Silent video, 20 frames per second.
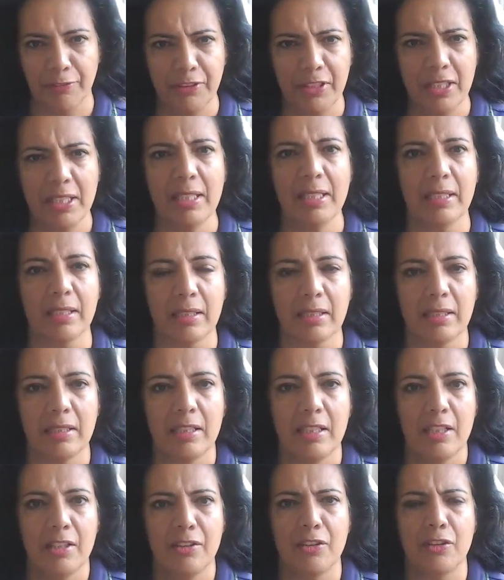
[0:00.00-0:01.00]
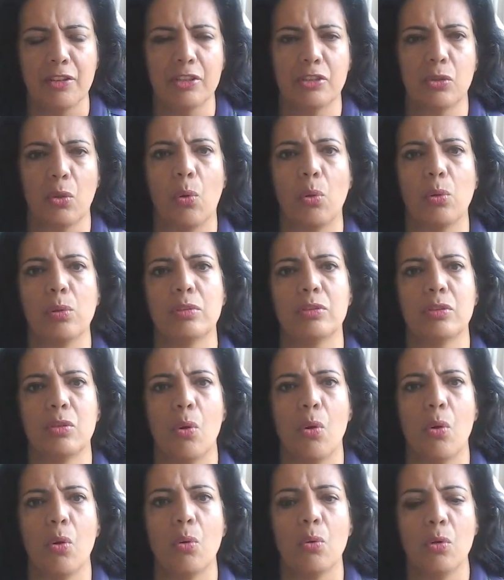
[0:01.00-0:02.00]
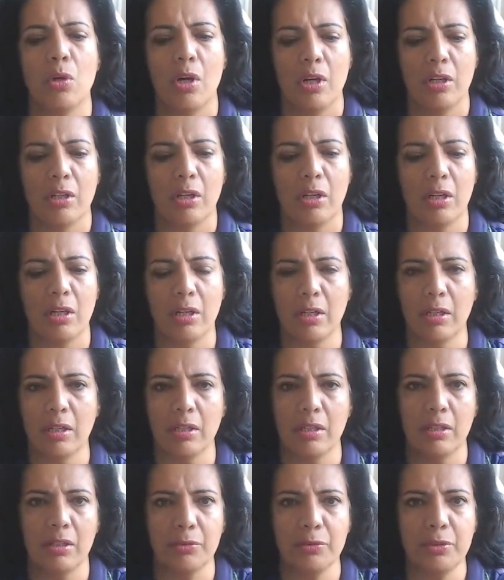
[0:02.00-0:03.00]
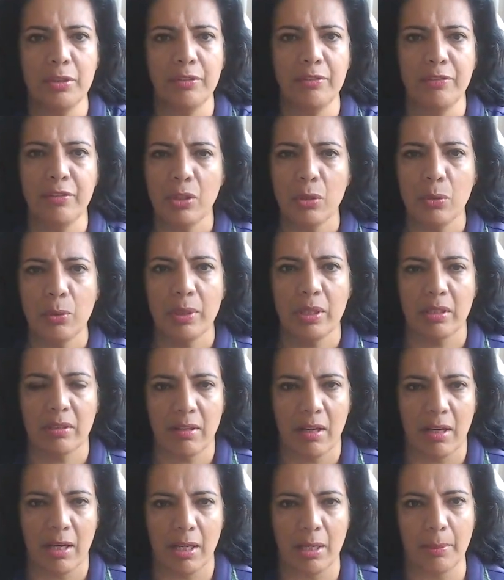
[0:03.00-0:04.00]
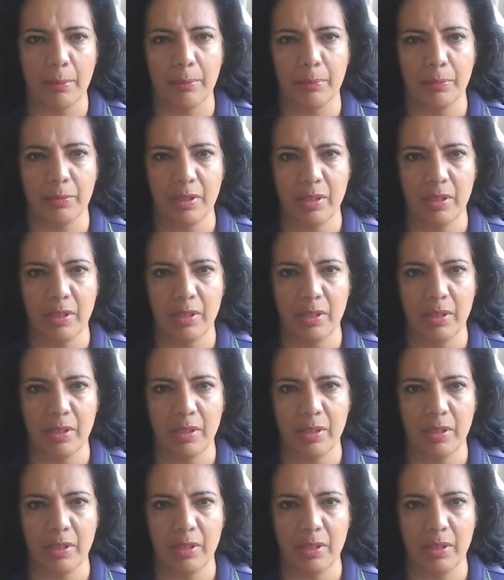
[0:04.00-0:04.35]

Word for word: feeling there is also uh, reviewing time.